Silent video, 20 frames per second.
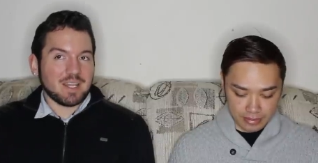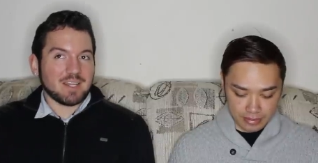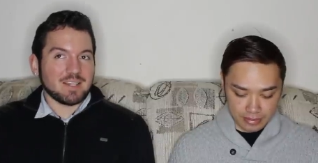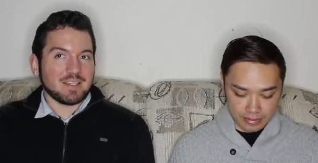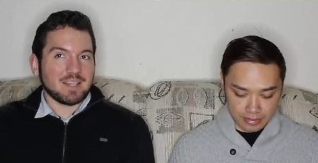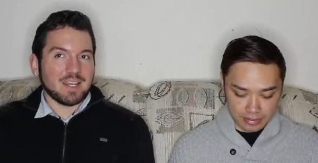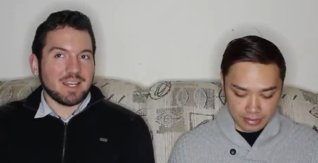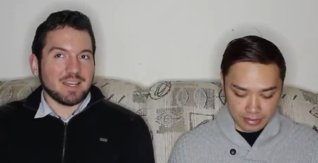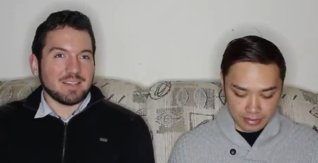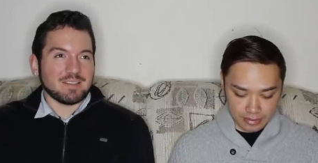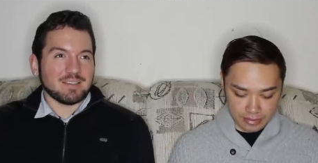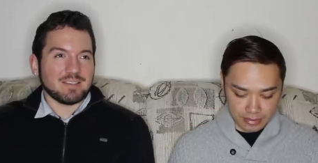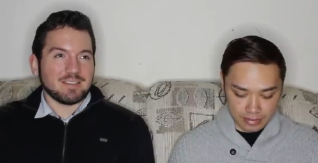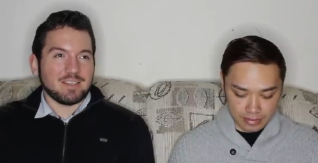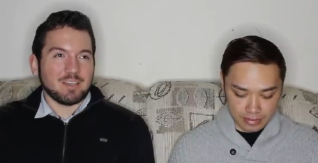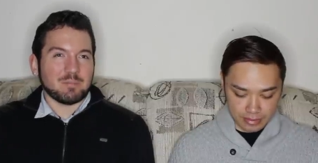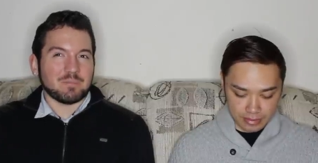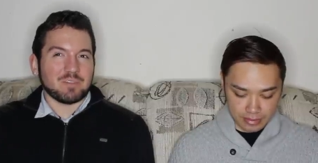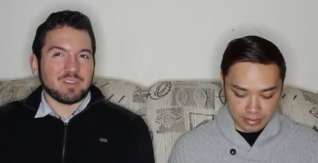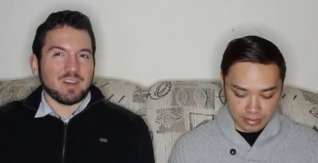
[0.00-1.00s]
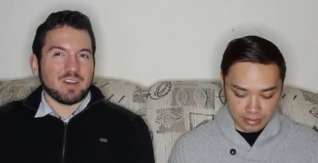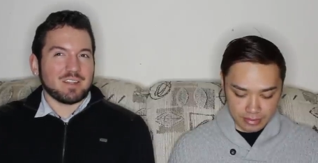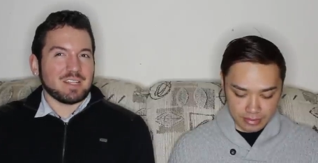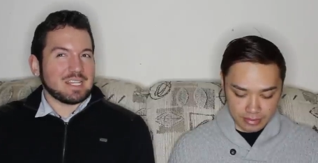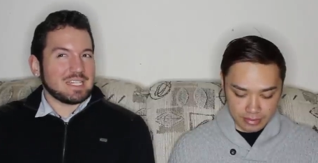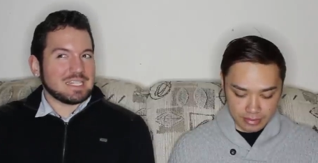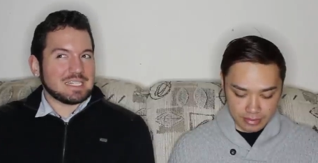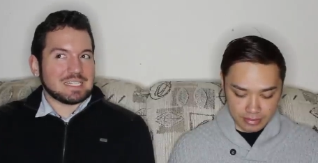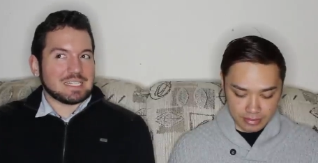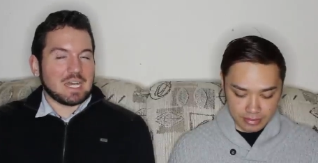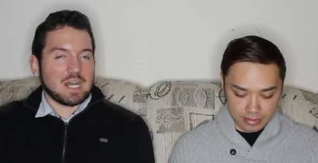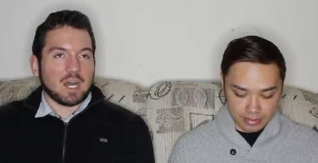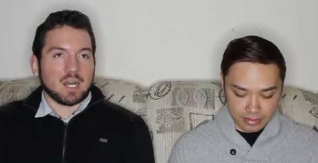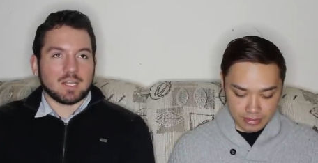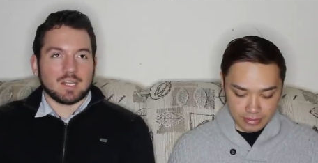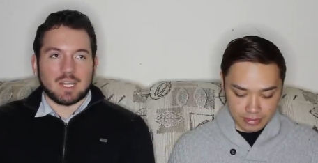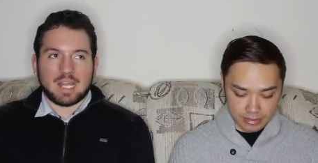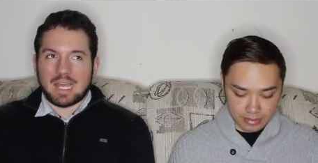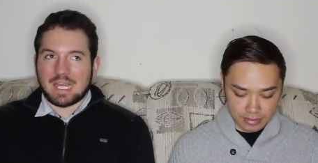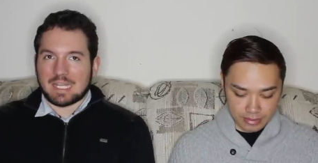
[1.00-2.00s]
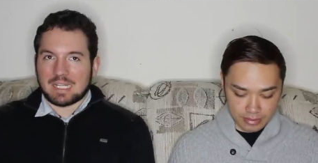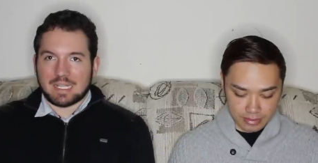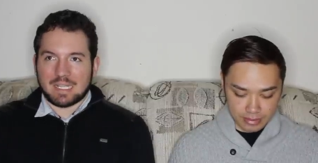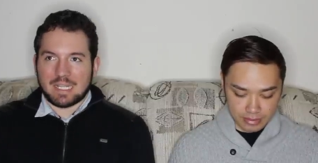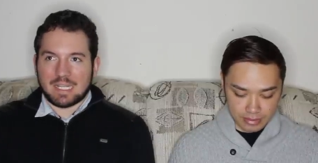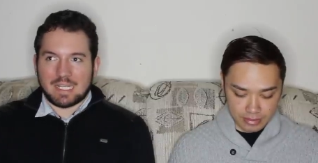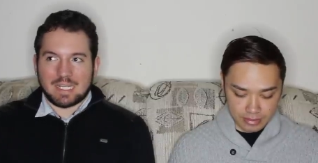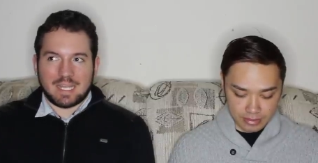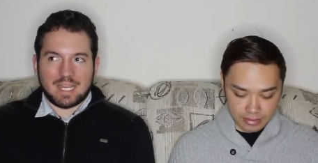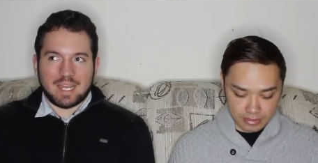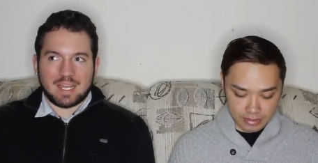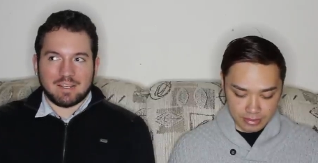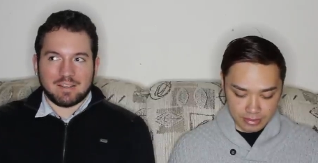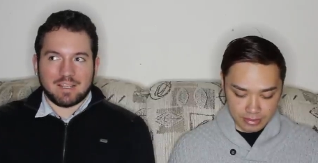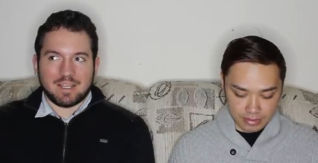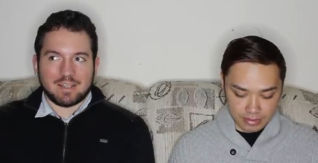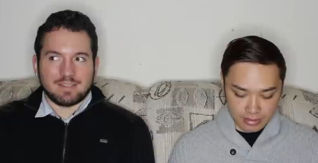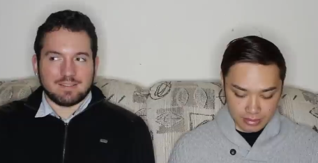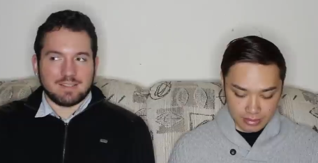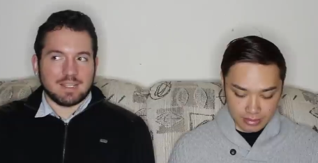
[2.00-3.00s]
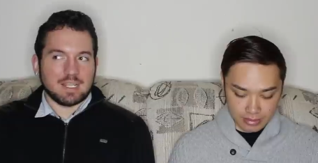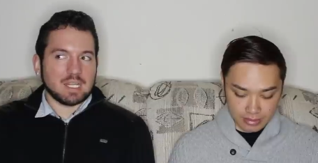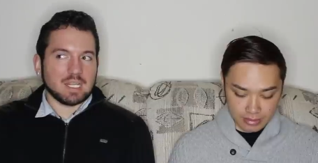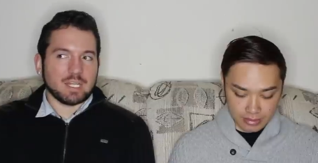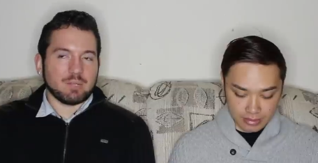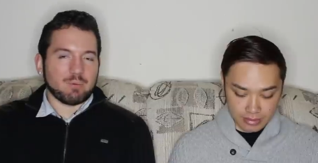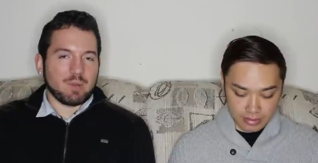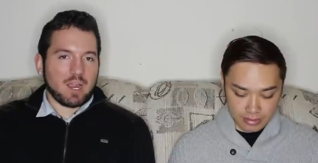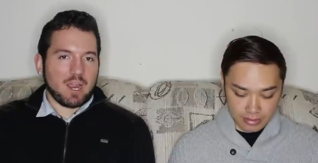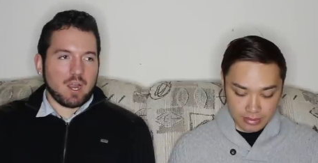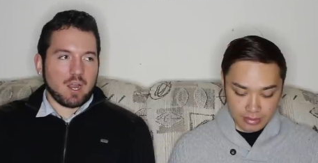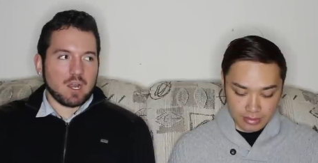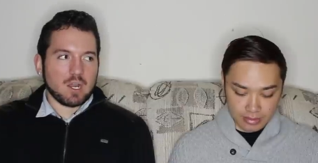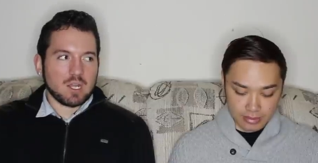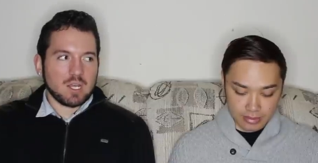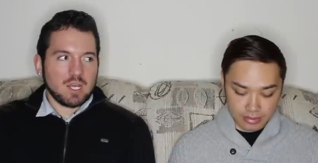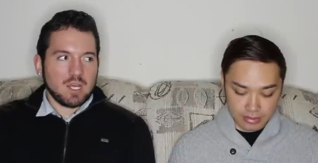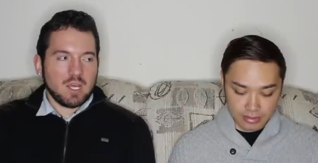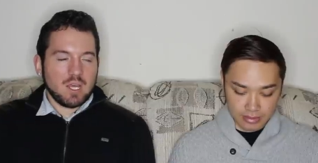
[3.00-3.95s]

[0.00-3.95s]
Speaker 1: It, it seems unlikely and exceedingly rare